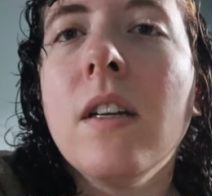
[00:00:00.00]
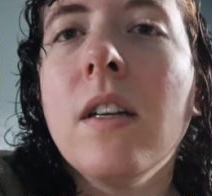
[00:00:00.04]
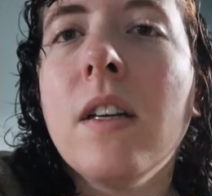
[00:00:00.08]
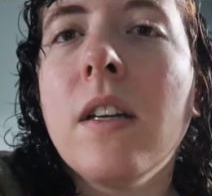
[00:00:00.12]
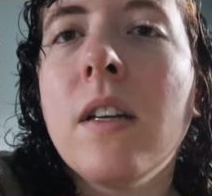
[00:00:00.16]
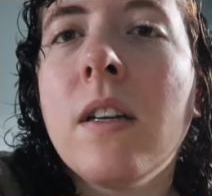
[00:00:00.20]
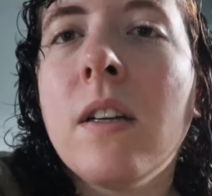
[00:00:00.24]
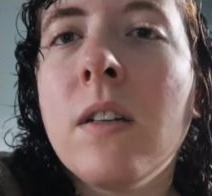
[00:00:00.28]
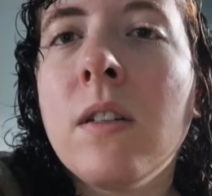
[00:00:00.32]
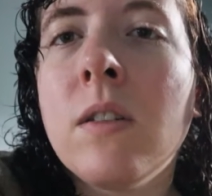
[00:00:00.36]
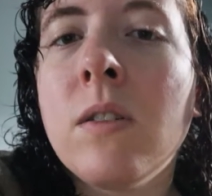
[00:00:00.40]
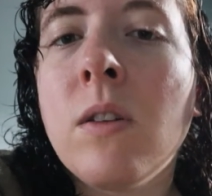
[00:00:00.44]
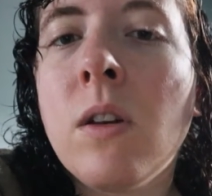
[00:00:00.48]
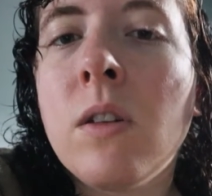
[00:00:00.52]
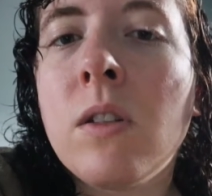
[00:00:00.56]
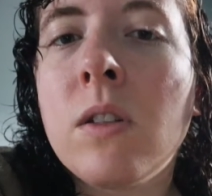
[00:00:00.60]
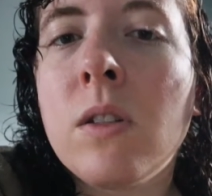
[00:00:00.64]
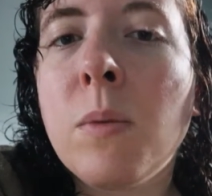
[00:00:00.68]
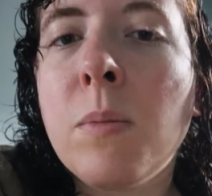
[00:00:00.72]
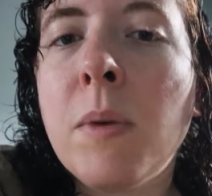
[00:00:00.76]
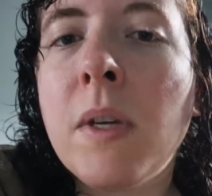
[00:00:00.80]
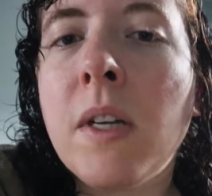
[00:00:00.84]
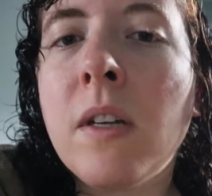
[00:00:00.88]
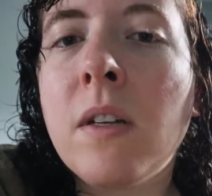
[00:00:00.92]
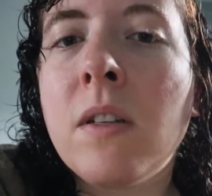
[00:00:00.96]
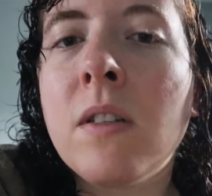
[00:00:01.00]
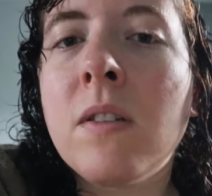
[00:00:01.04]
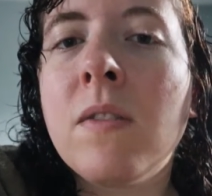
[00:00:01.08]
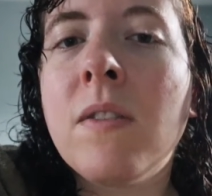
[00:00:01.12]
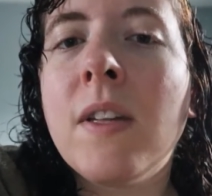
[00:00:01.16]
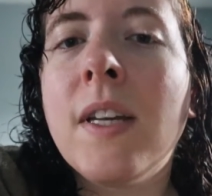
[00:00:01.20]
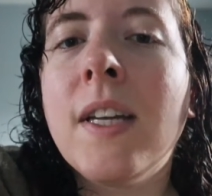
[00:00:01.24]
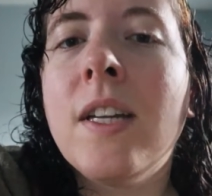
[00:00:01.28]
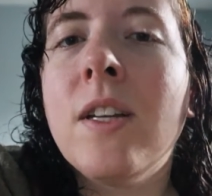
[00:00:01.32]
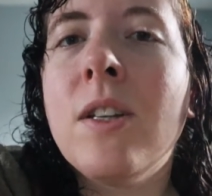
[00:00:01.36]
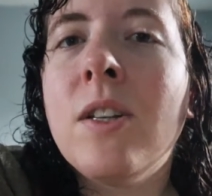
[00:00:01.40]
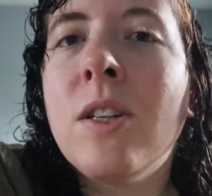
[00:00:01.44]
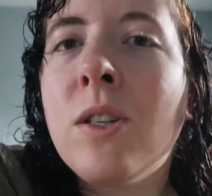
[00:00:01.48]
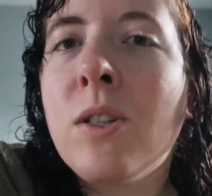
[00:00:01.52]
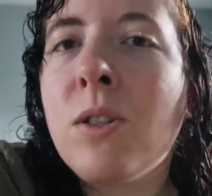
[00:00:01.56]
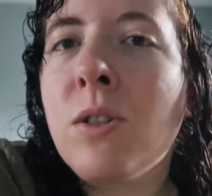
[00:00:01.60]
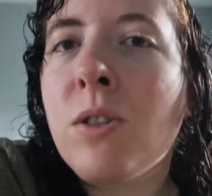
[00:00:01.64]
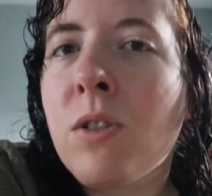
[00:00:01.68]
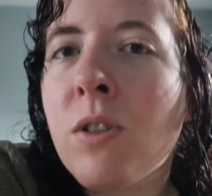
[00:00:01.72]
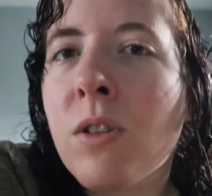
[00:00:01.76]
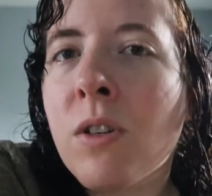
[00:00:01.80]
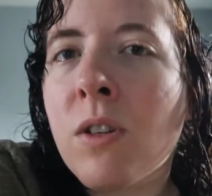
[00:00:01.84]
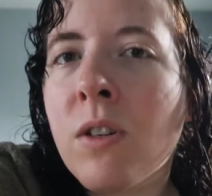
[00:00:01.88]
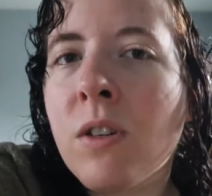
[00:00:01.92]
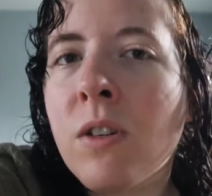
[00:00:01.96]
it is also because of the
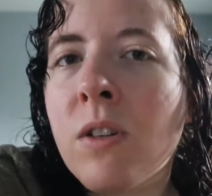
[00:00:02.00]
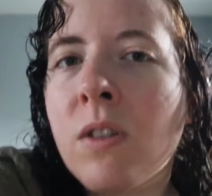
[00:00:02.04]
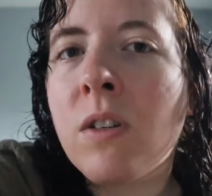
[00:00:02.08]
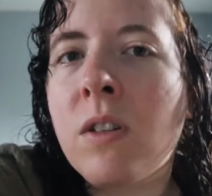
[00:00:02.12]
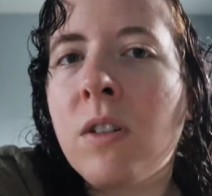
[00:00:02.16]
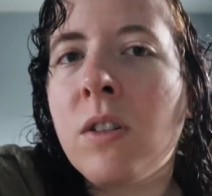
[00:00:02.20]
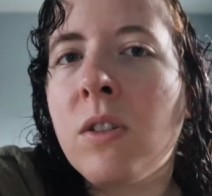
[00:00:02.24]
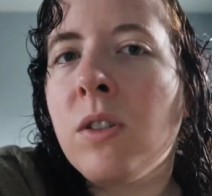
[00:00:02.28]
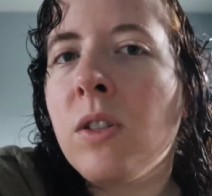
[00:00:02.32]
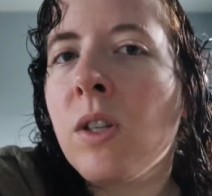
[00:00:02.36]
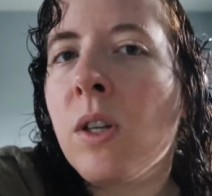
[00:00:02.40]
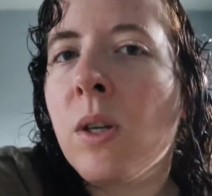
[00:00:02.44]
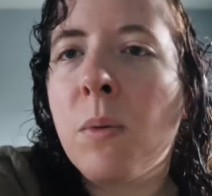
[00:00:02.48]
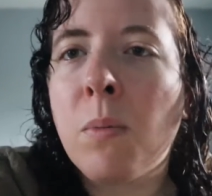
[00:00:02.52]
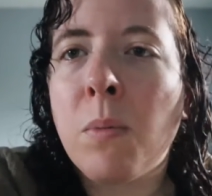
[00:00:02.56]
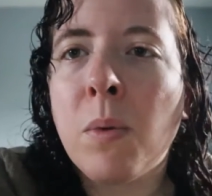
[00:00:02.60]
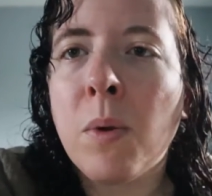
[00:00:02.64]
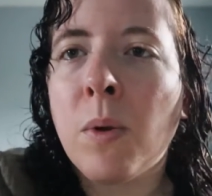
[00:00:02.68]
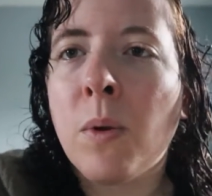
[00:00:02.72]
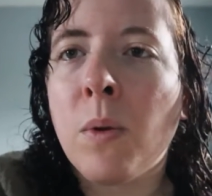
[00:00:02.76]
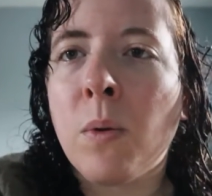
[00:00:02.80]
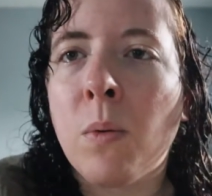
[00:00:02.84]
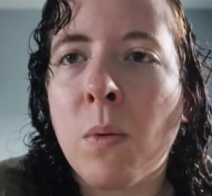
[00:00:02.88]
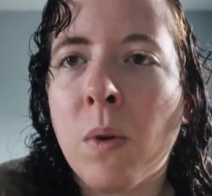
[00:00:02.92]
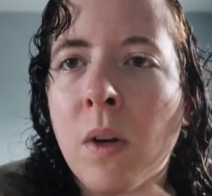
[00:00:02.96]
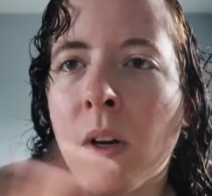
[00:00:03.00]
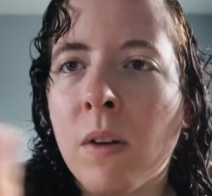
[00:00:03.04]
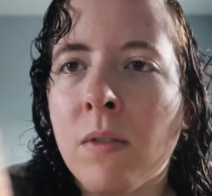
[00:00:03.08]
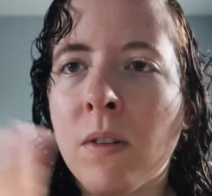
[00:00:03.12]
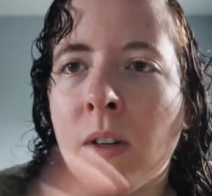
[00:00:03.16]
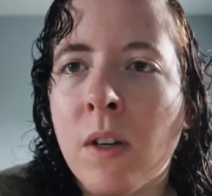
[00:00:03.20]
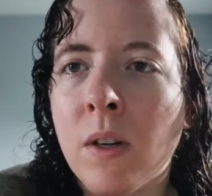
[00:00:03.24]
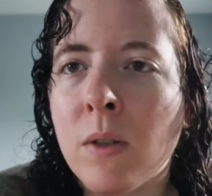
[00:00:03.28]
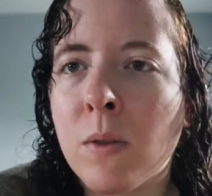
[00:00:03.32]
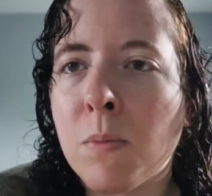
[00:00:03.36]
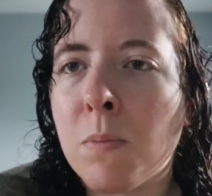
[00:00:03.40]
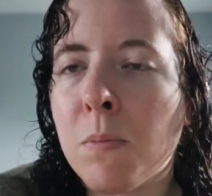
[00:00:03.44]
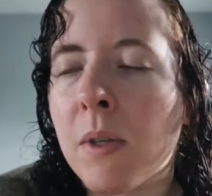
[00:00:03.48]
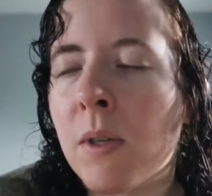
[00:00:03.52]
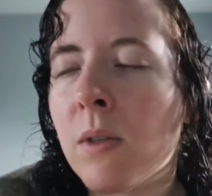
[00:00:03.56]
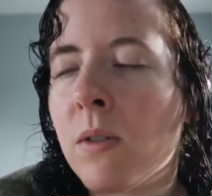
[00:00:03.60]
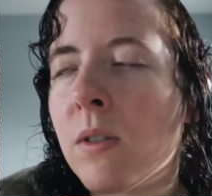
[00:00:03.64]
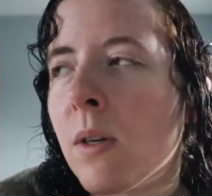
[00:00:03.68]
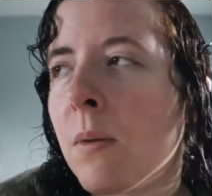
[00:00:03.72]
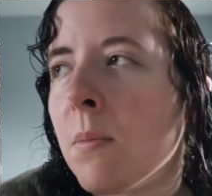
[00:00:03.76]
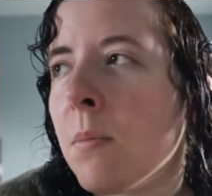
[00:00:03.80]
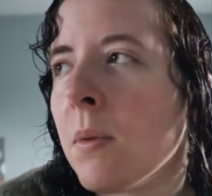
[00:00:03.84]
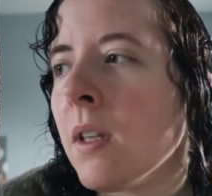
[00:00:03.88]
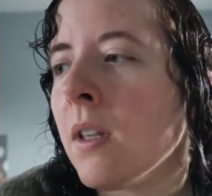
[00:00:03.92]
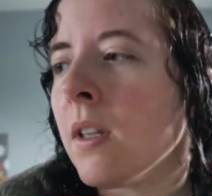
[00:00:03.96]
conditioner and shampoo and whatever else built
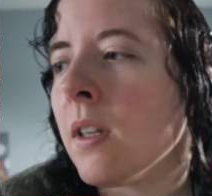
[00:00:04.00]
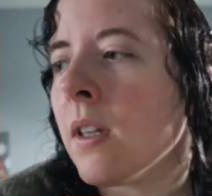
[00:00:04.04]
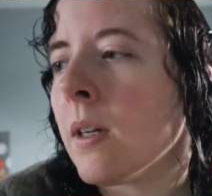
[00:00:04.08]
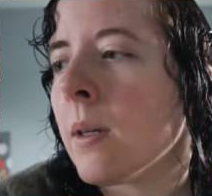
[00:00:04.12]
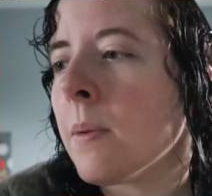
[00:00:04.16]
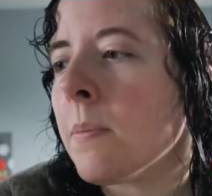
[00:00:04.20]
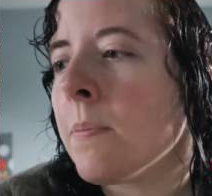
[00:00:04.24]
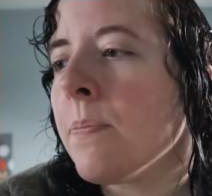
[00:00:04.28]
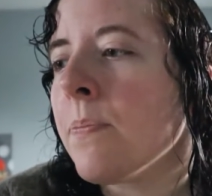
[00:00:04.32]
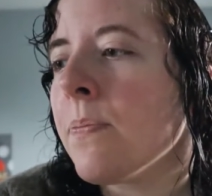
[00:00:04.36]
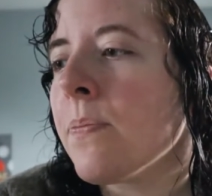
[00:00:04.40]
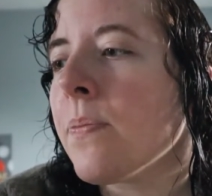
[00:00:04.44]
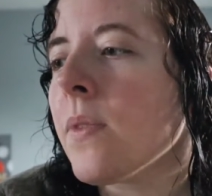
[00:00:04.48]
up in there.